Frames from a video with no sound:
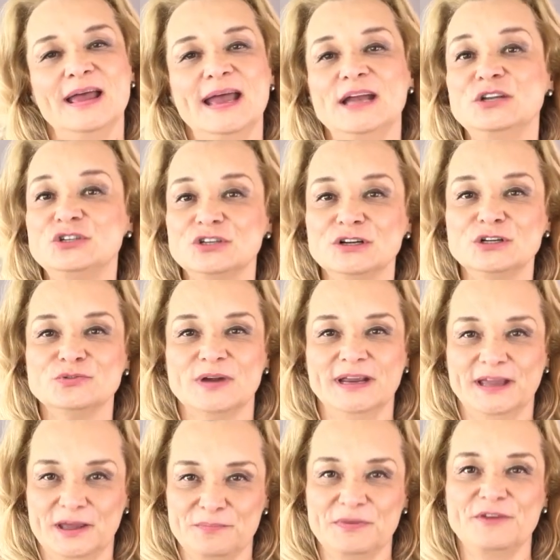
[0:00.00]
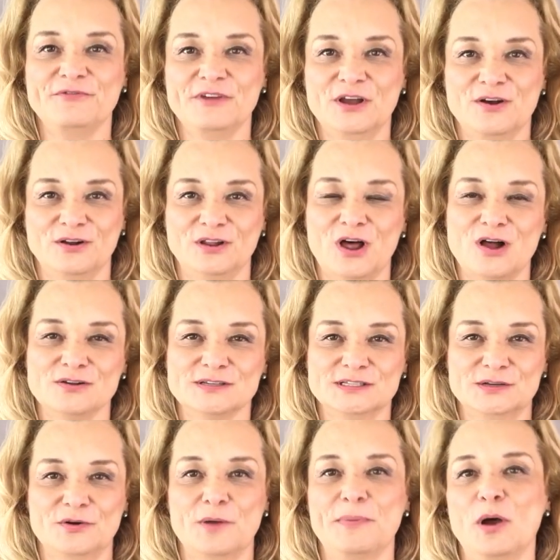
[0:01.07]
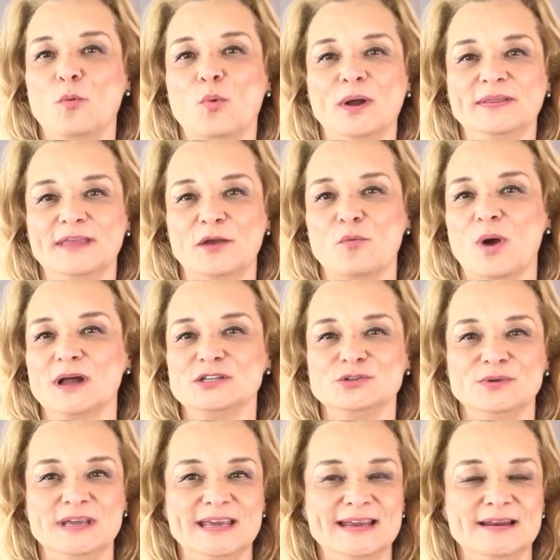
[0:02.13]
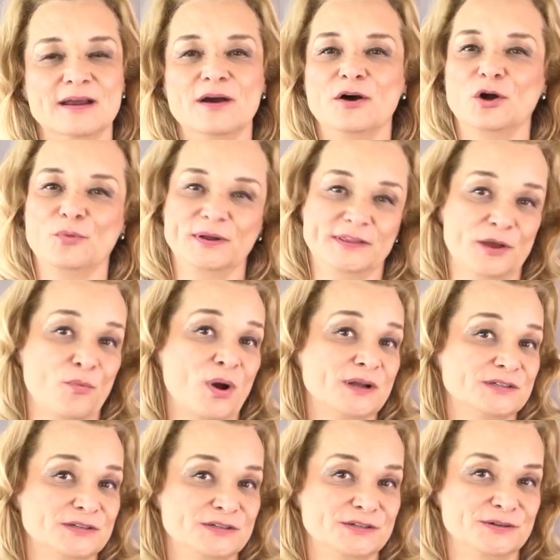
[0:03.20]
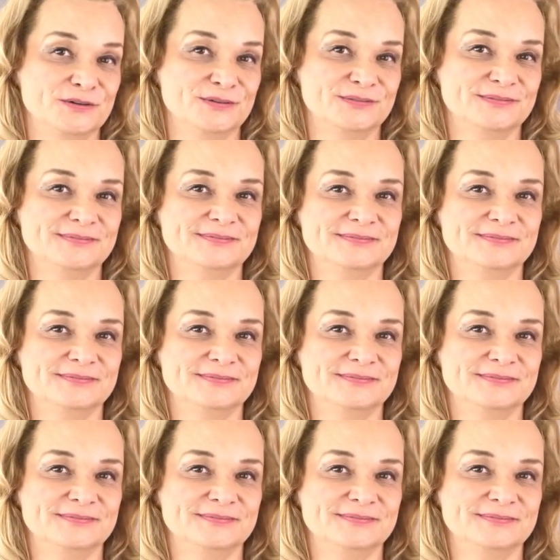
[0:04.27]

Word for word: And children can be fickle also about what they want to eat or what they want to do.